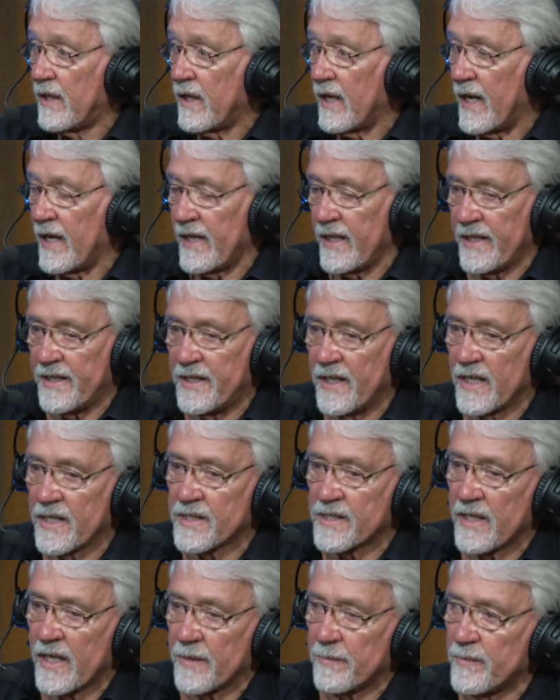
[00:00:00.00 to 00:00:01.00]
and he
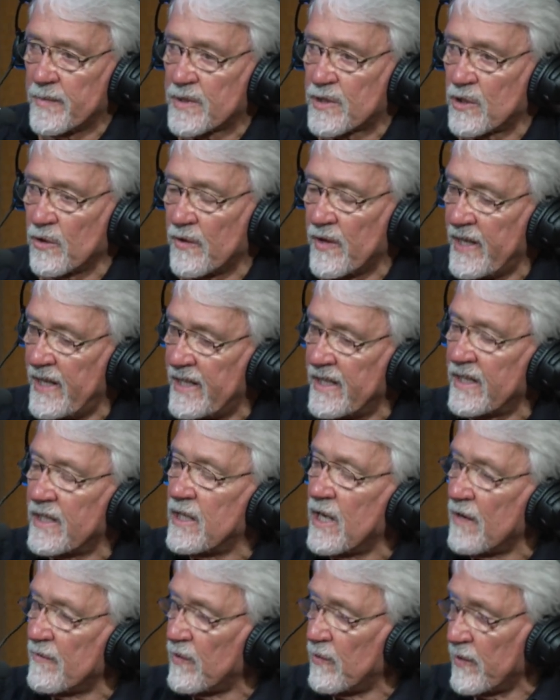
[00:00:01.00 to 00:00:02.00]
does that so that he can
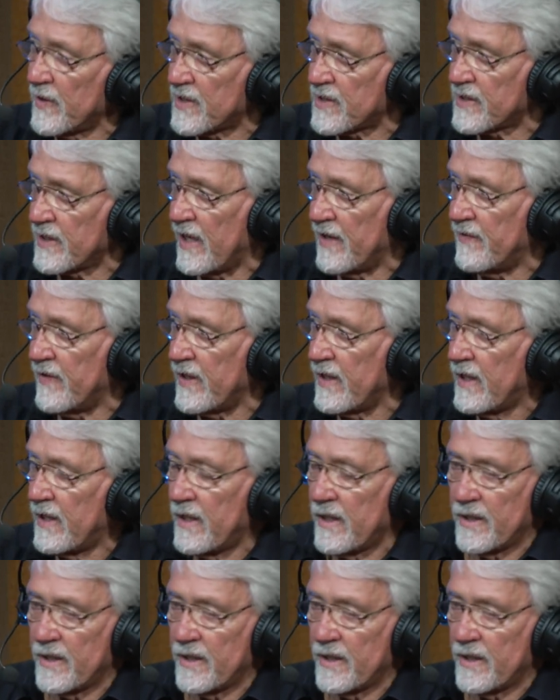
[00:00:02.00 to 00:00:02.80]
cover with seven.